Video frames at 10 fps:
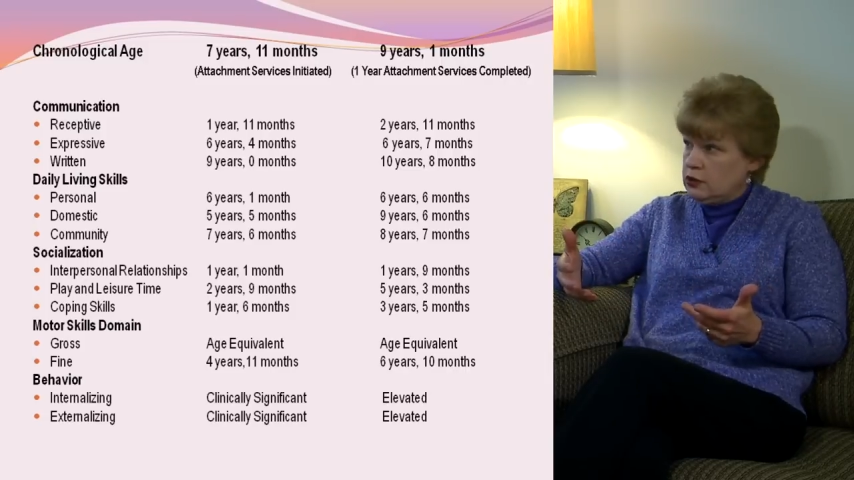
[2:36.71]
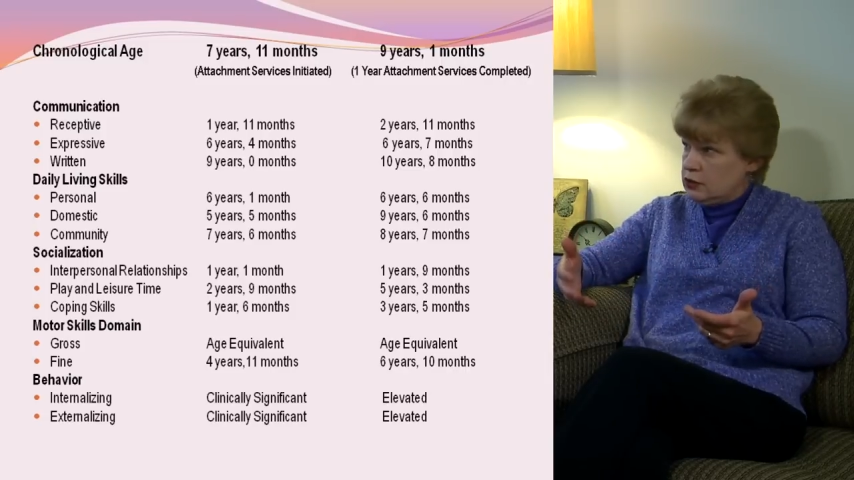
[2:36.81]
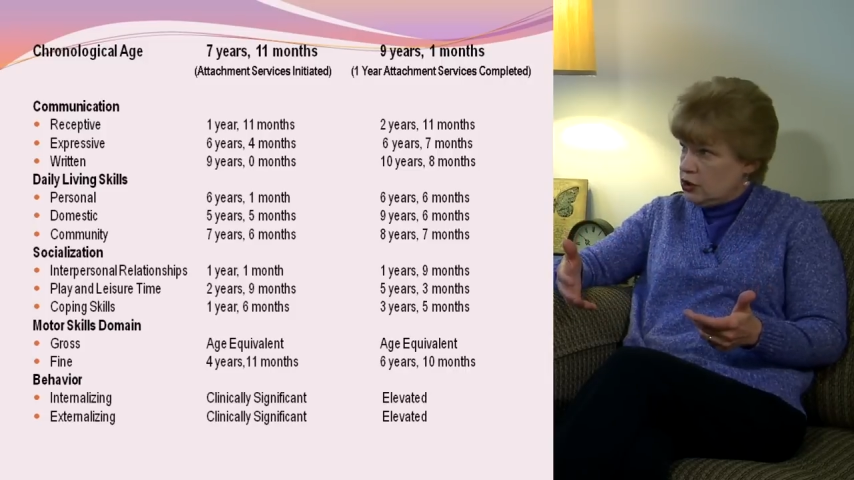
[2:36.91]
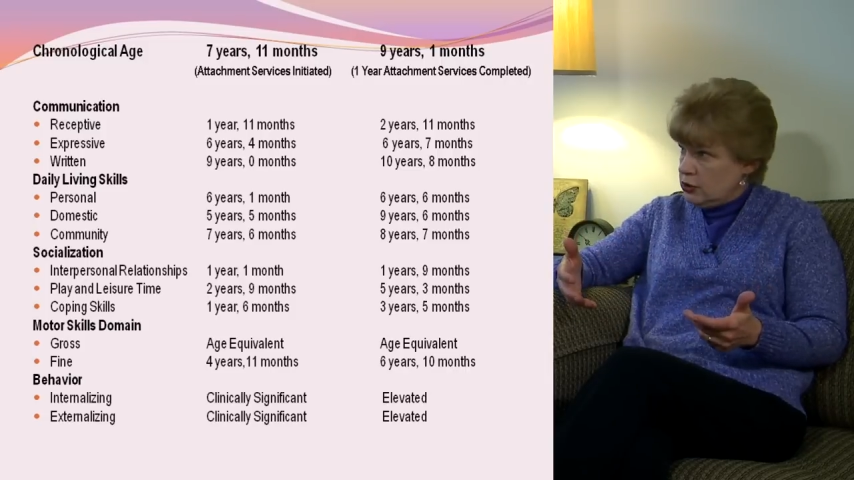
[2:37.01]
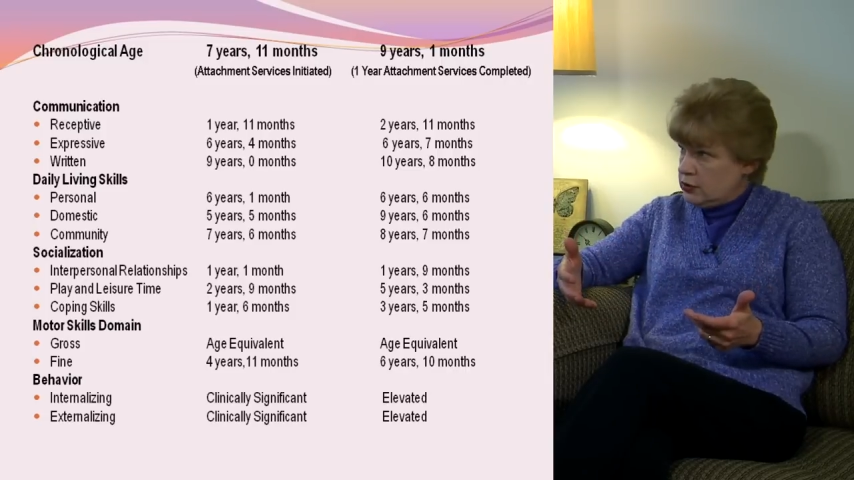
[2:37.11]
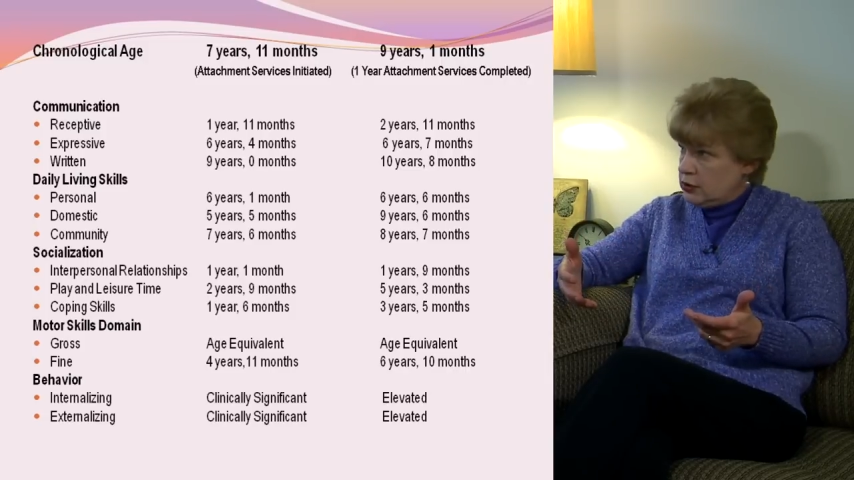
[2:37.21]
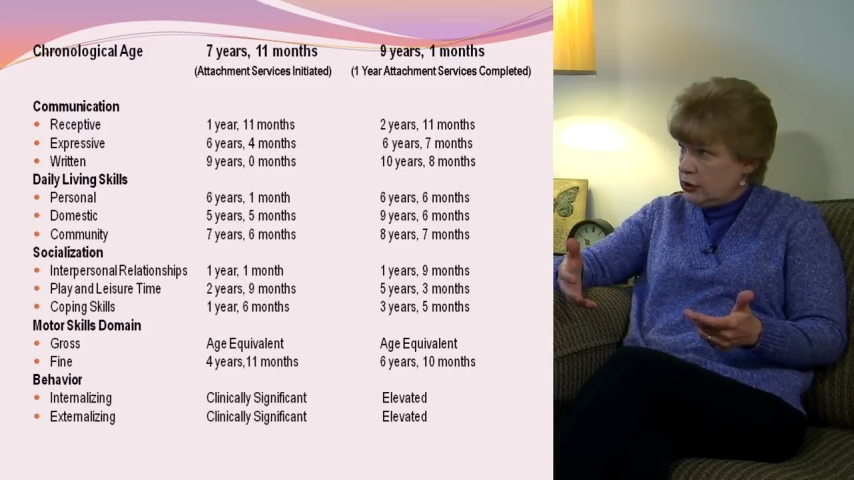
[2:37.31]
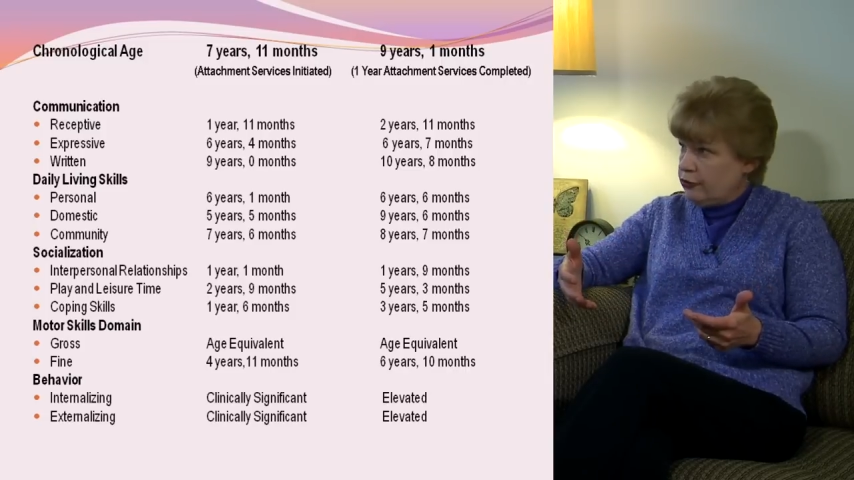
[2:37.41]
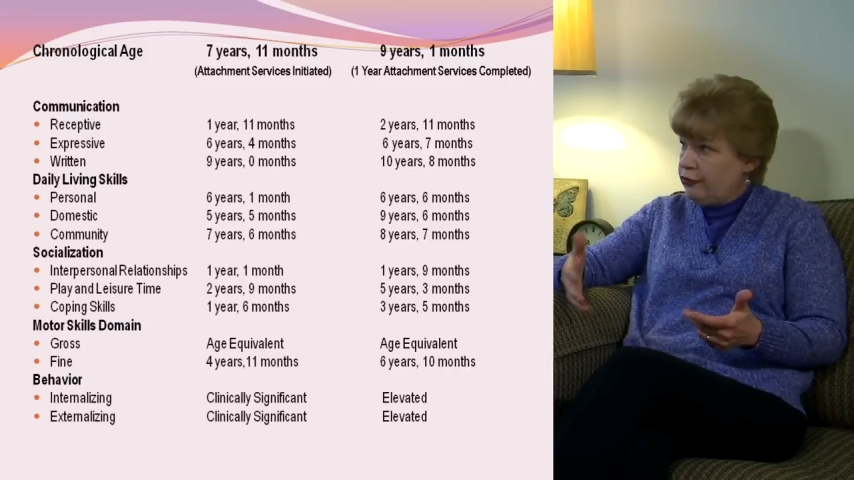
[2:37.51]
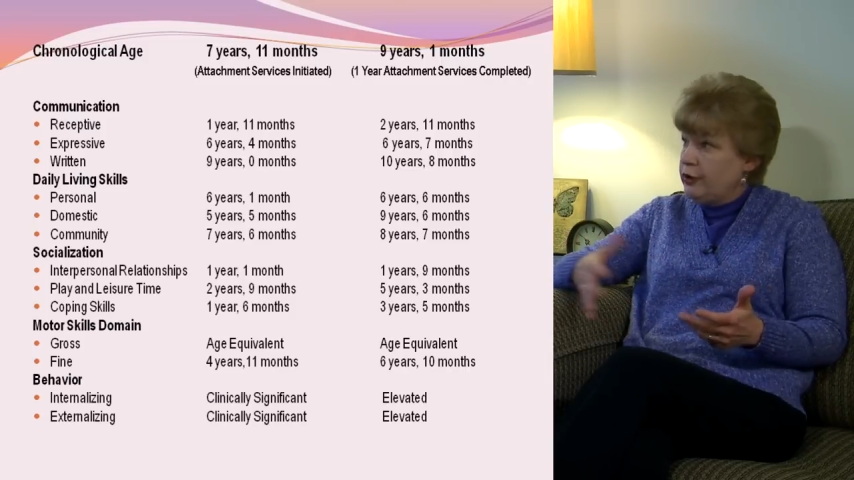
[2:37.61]
is adjusting
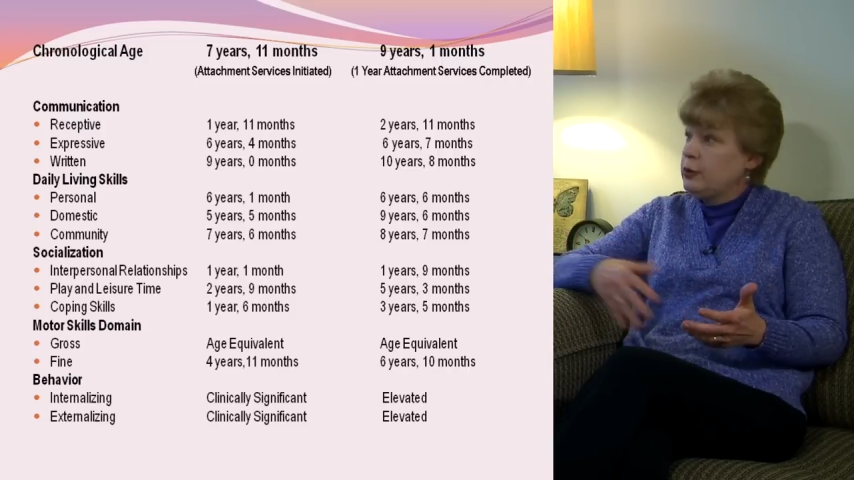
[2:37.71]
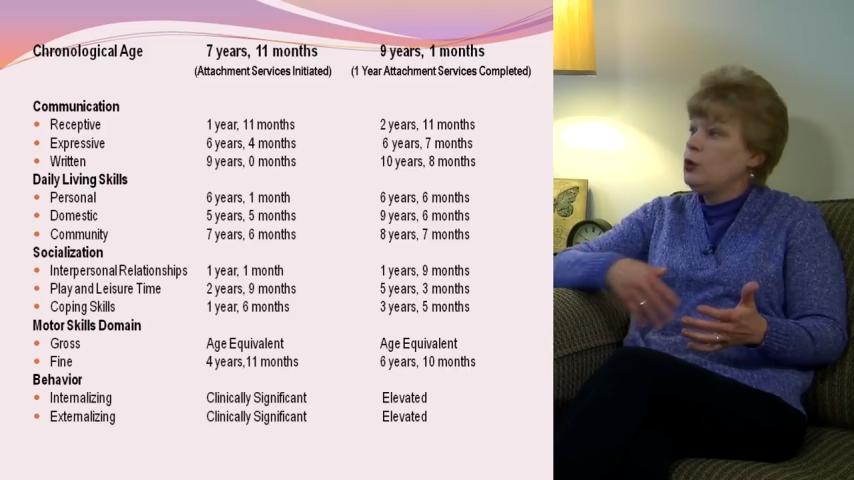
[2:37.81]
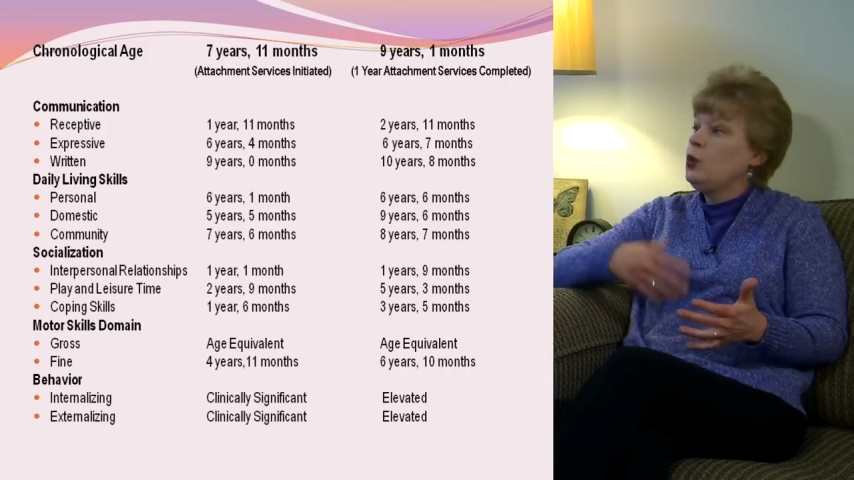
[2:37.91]
in a family.